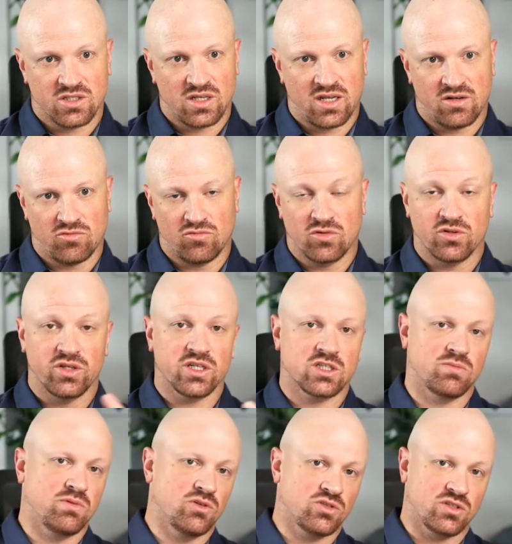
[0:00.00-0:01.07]
had a really
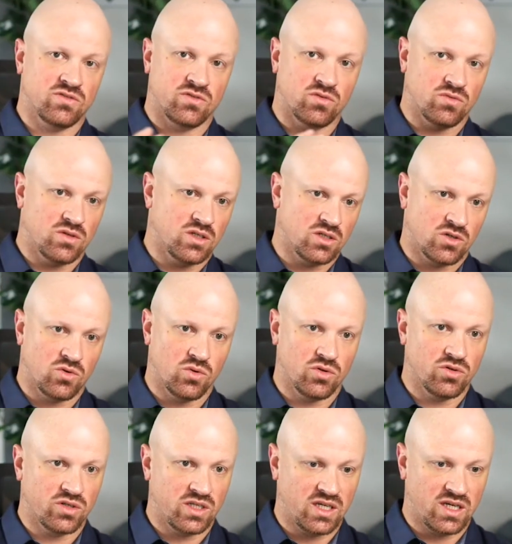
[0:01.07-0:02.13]
explosive quarter
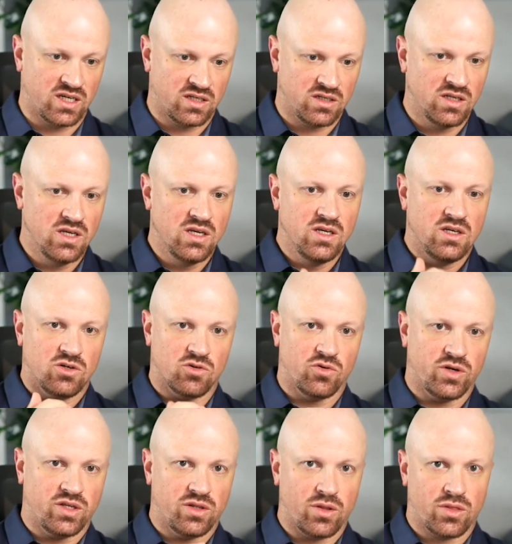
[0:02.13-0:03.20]
again, growing
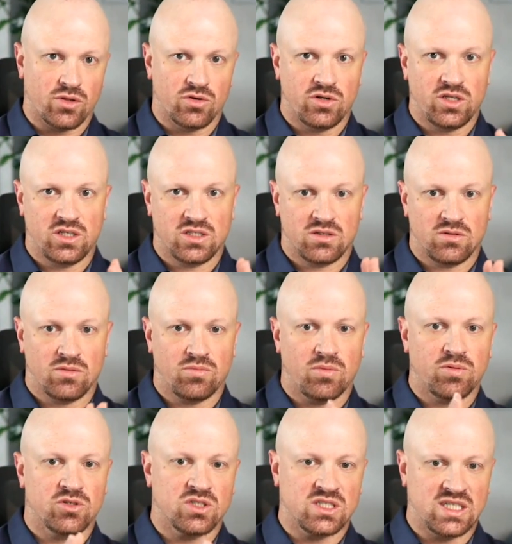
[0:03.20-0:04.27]
in the 30%,
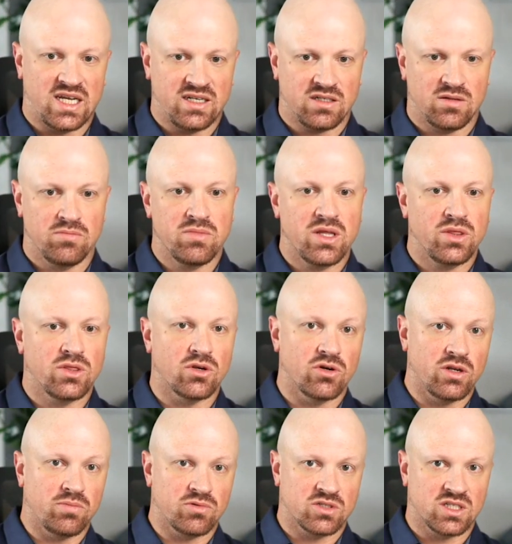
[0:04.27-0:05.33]
the mid 30
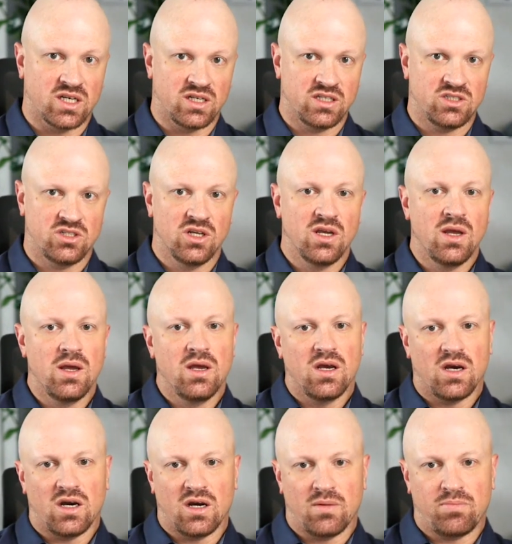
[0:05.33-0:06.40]
percentage
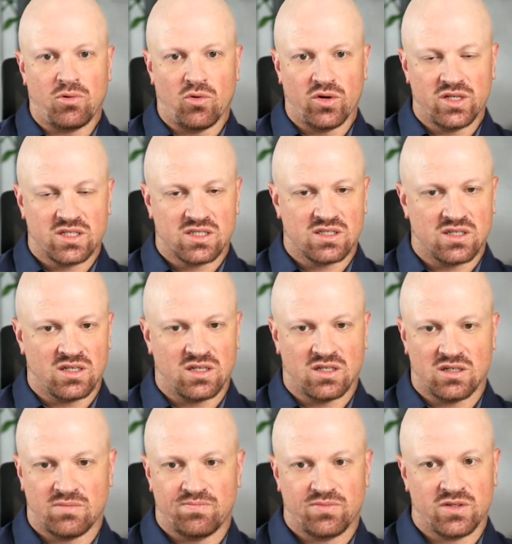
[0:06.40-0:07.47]
points.
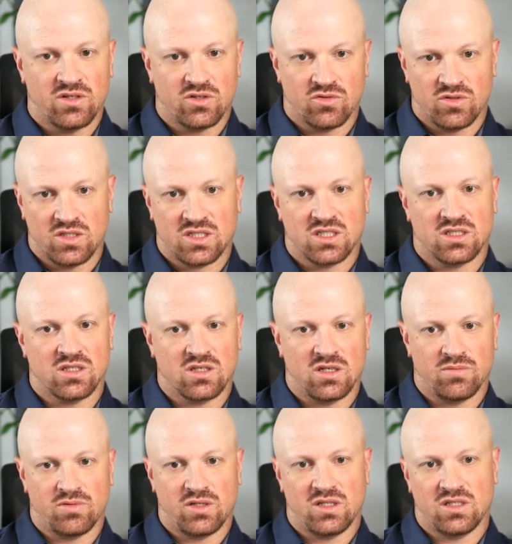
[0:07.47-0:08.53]
And this is the
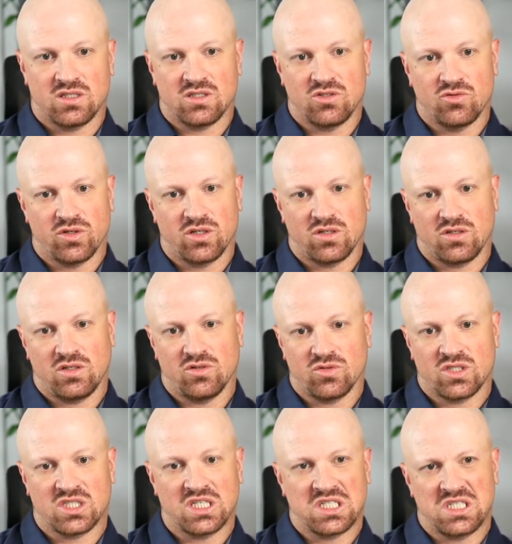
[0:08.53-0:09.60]
company that's doing
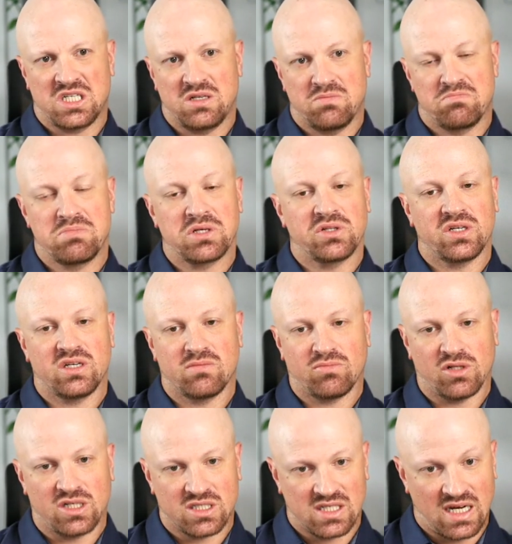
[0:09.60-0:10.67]
16 billion
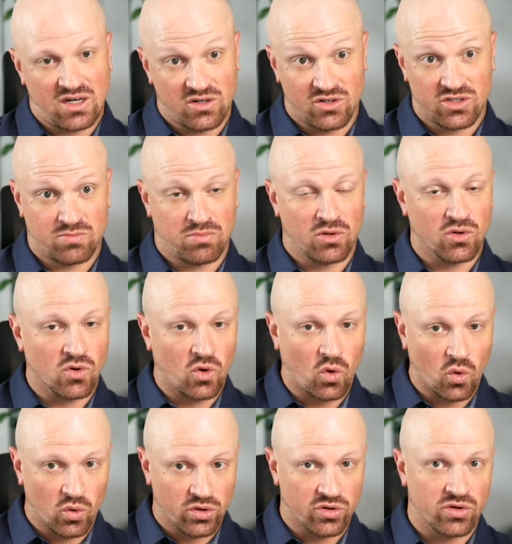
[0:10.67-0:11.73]
plus dollars per
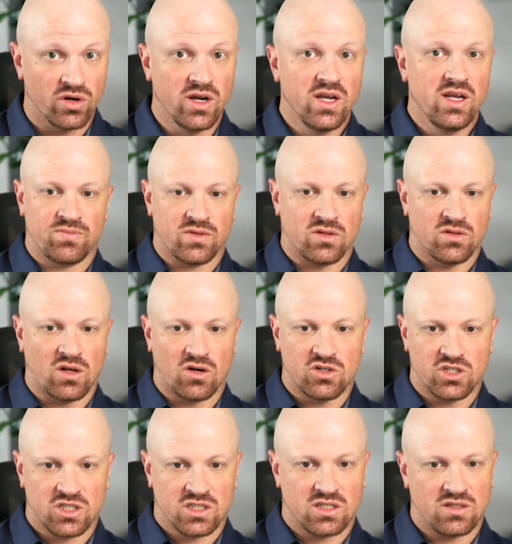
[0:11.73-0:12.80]
quarter, the
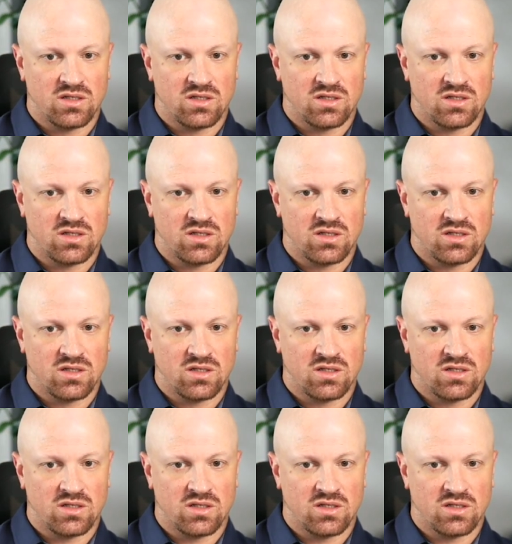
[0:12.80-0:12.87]
largest